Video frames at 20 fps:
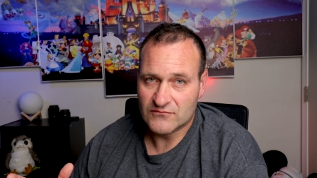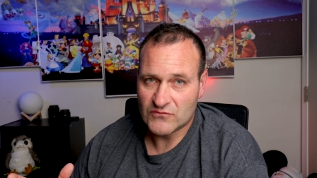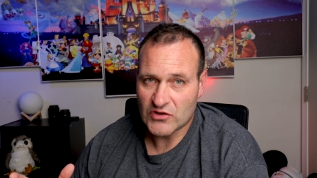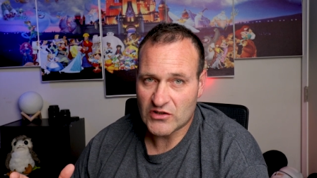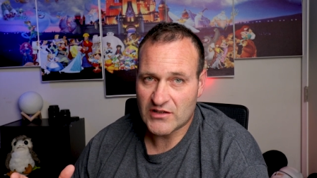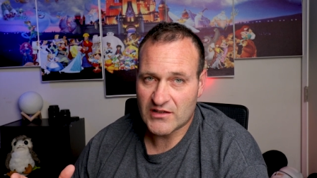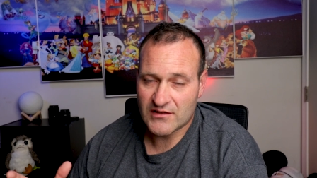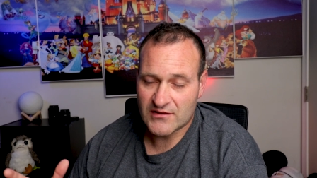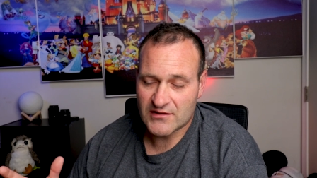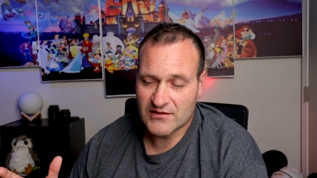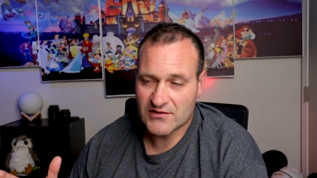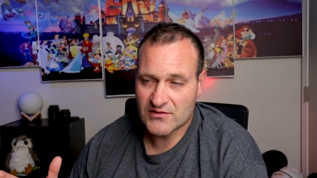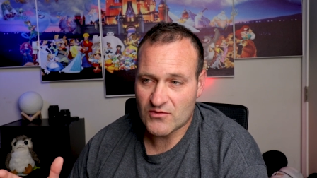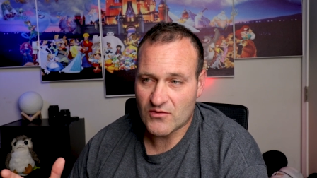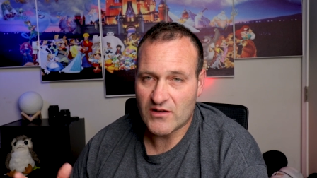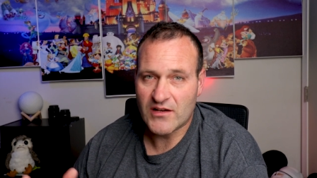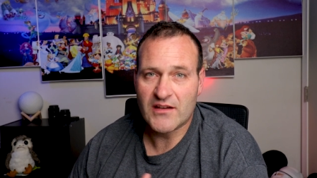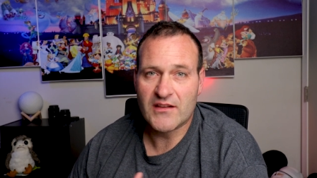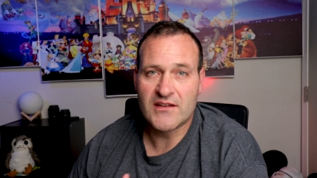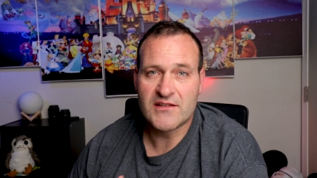We're
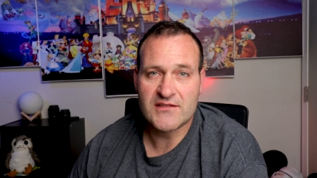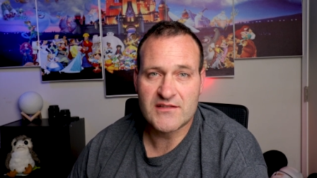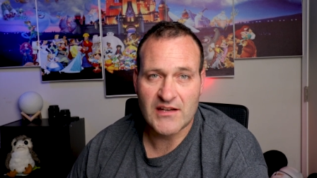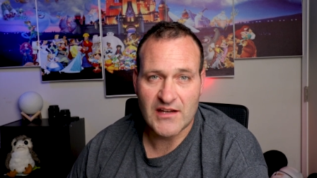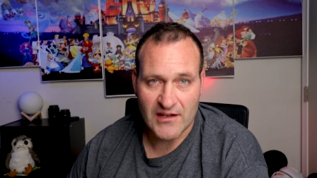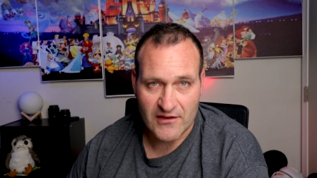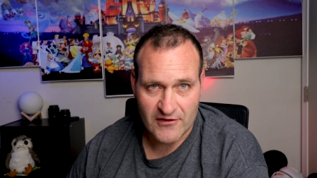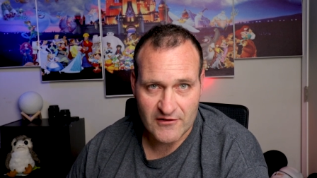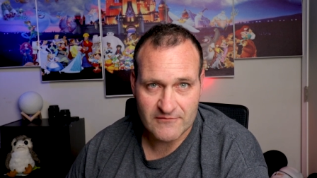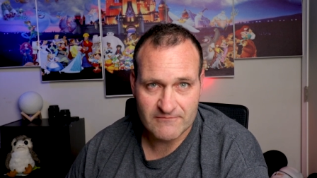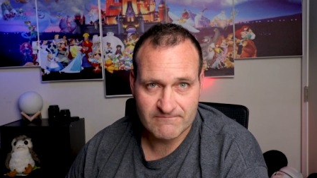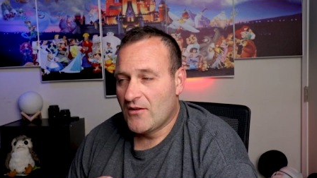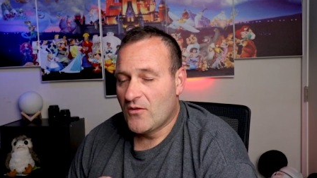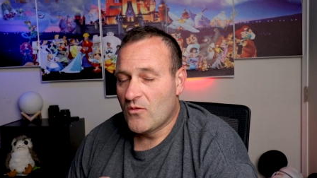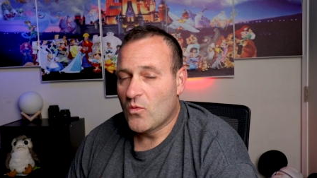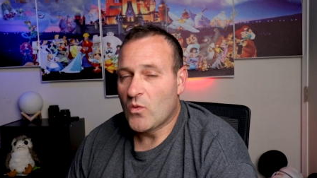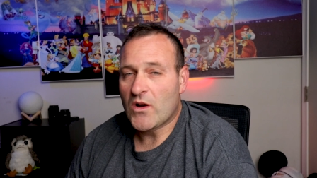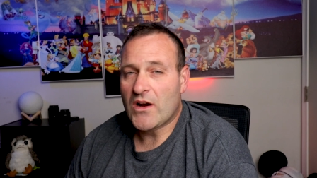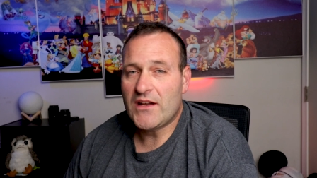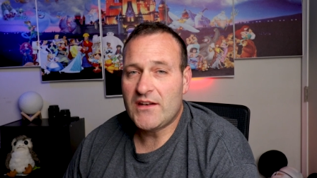sort of in this together.
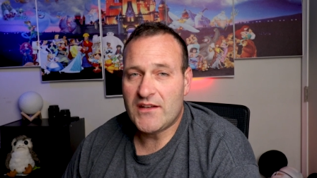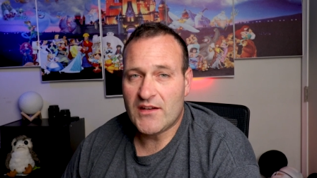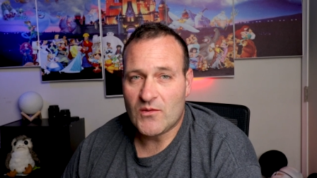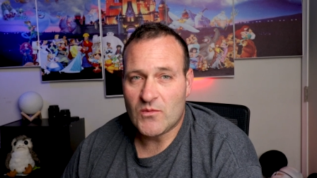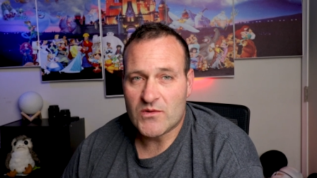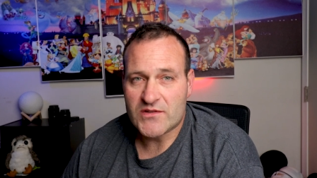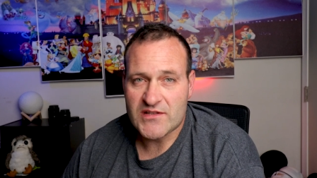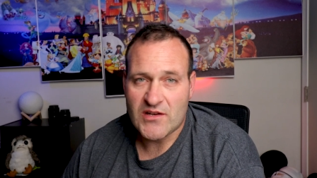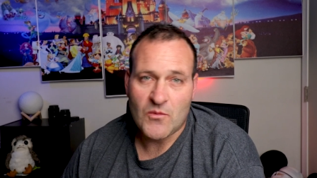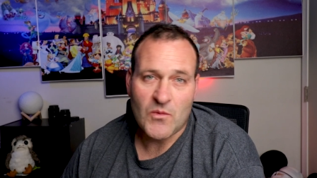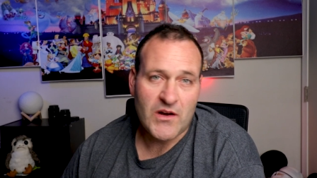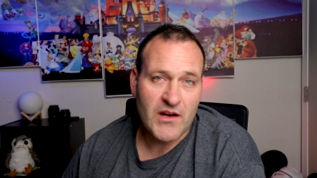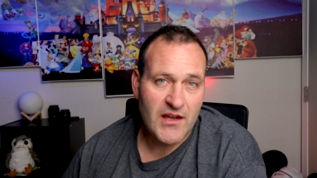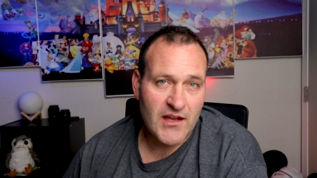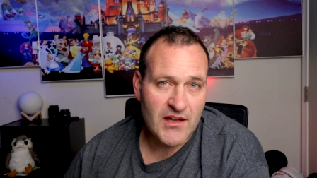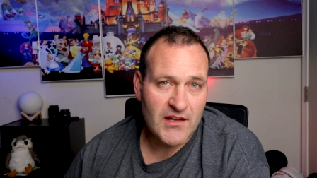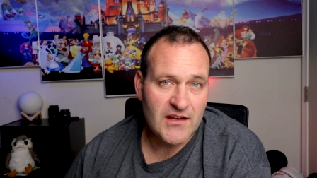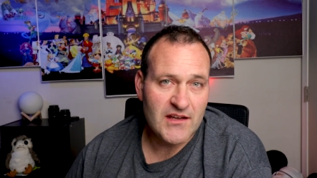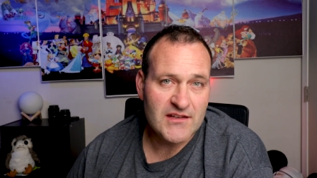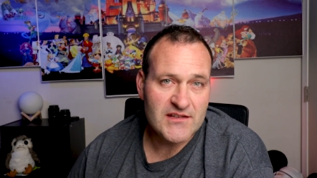What I did was I went
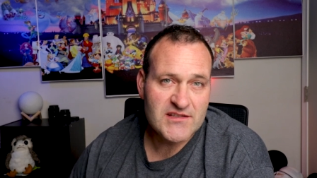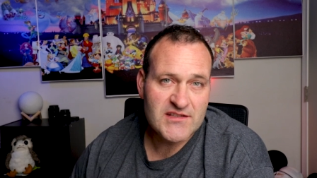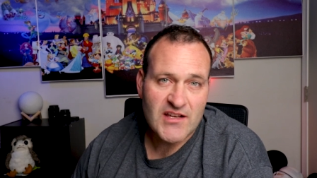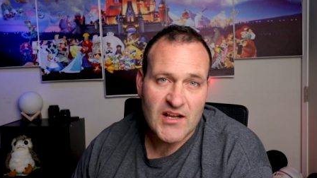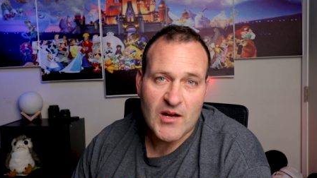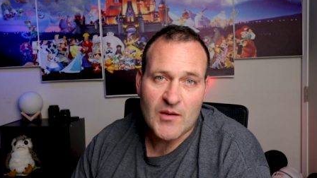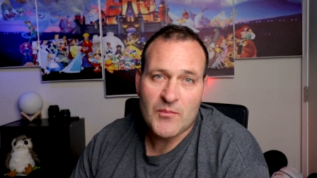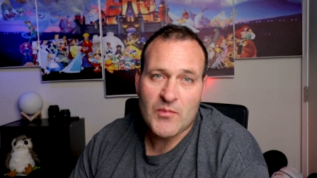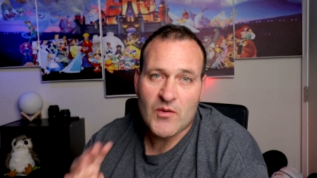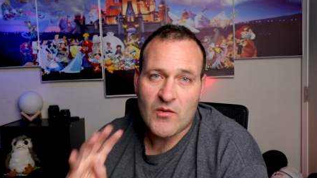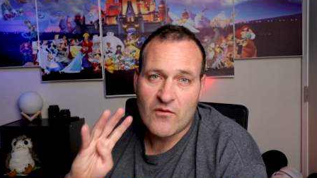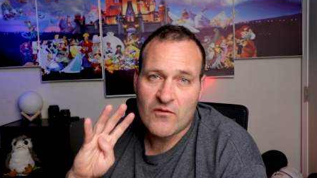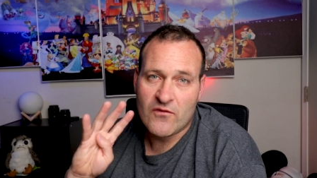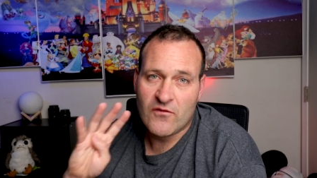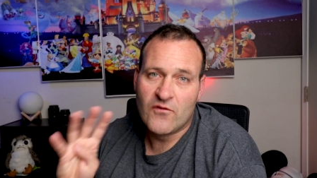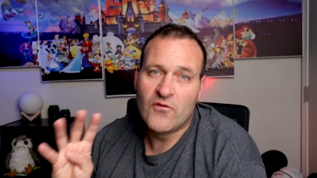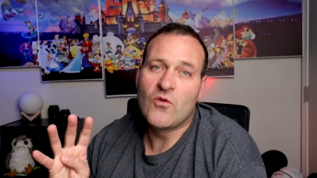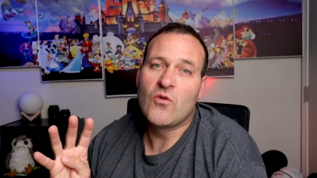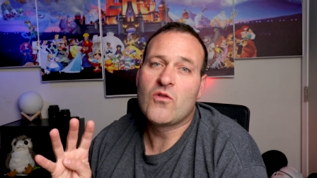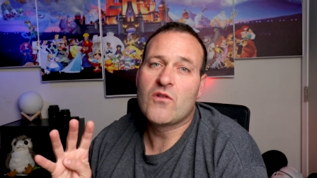ahead and set up
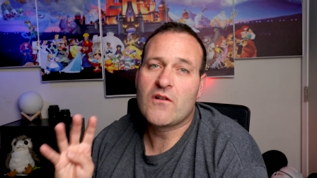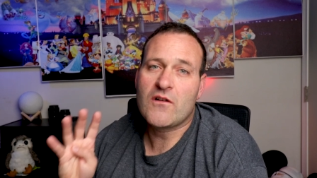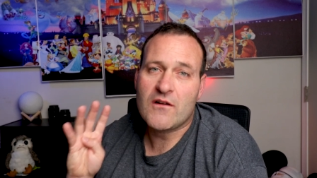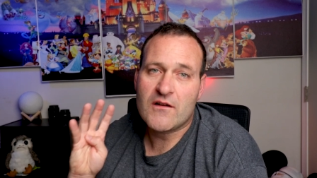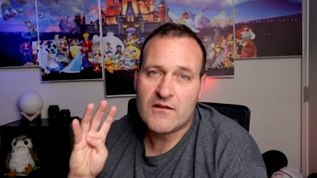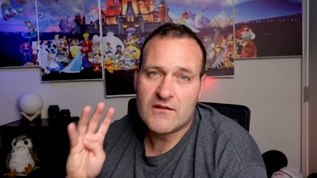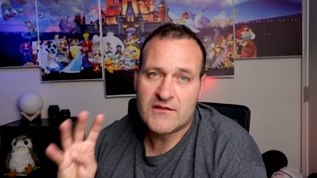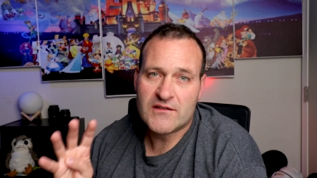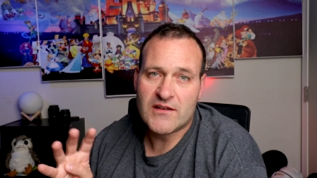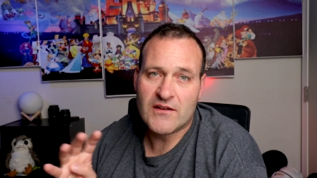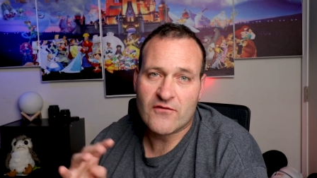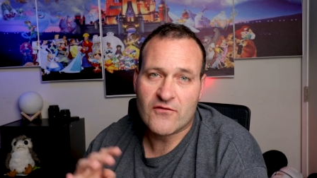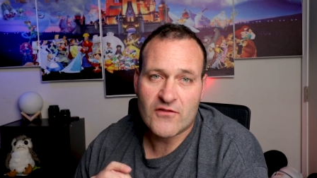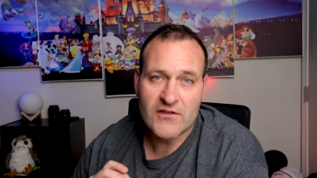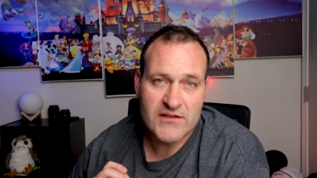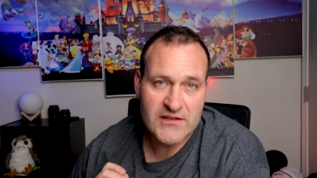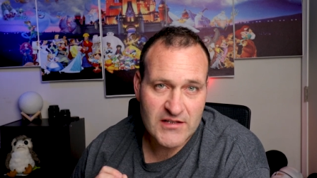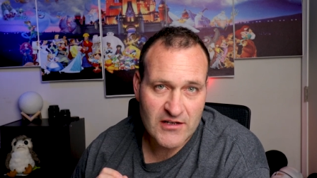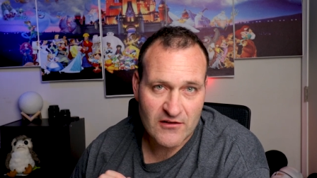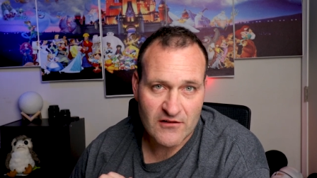four
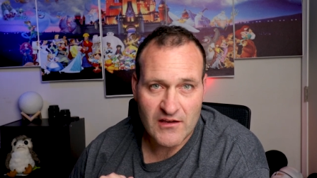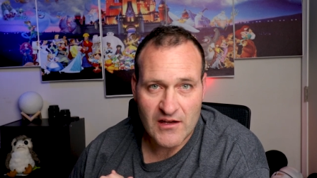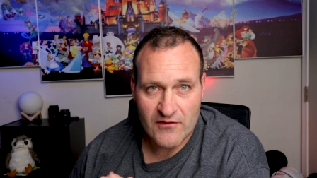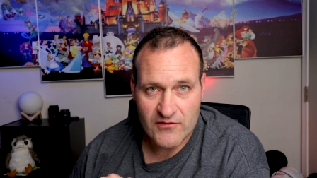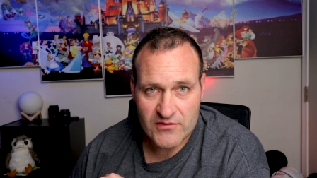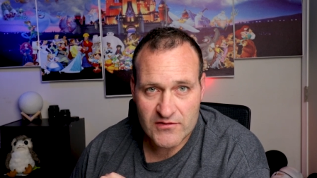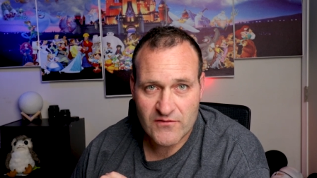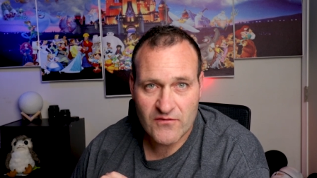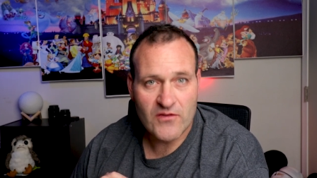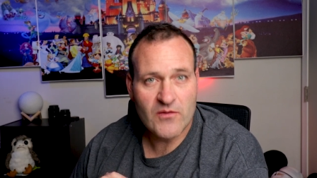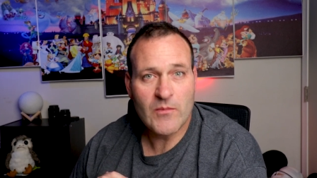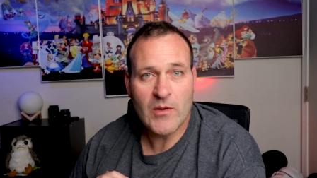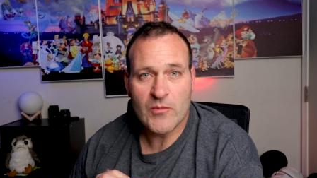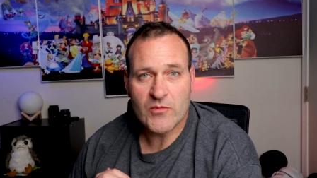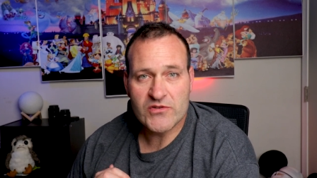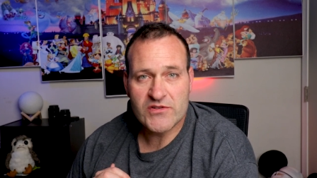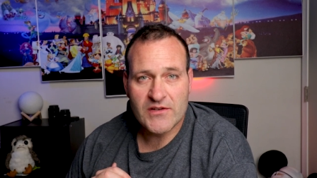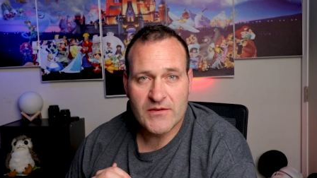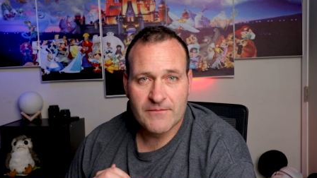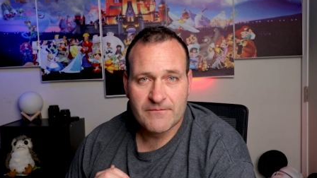different tier levels for the
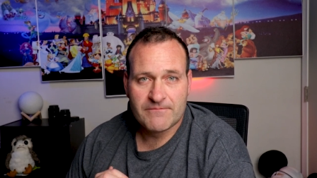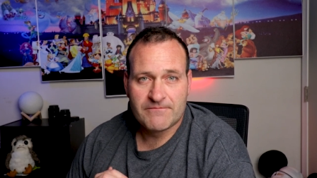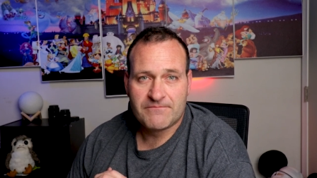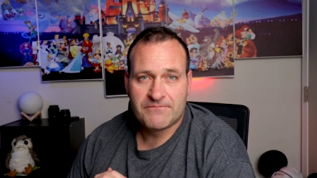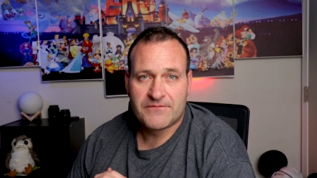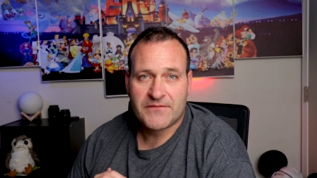membership,